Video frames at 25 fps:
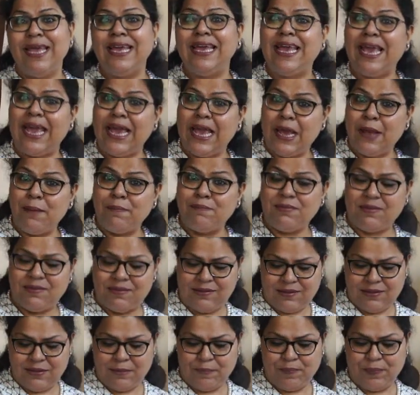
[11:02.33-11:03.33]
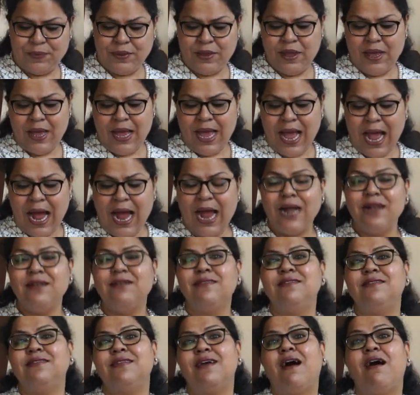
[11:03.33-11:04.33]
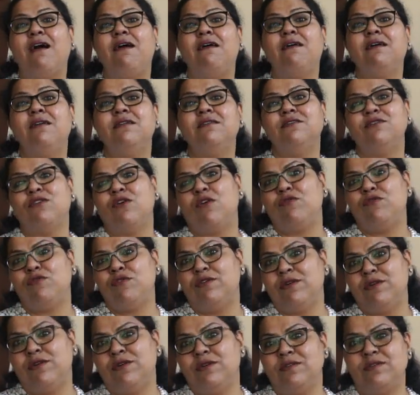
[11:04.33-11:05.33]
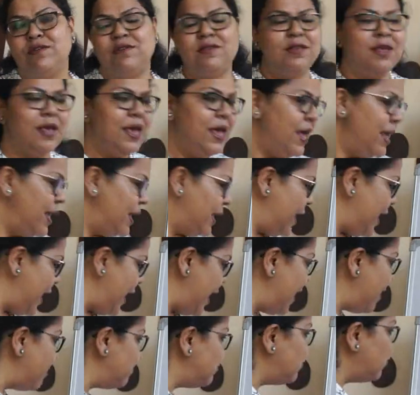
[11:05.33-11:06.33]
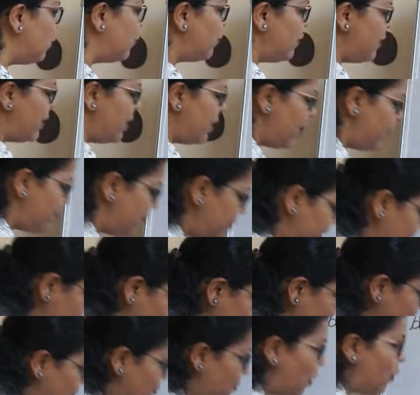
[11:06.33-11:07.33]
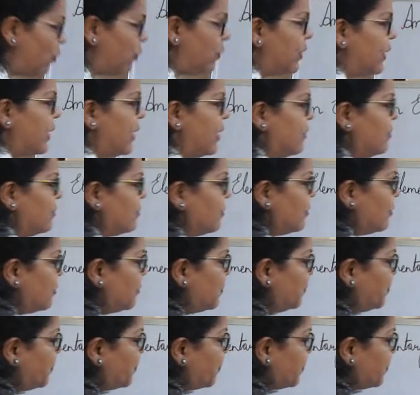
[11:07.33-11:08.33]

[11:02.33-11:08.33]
capes, and stars of words. Capes over here means mountains.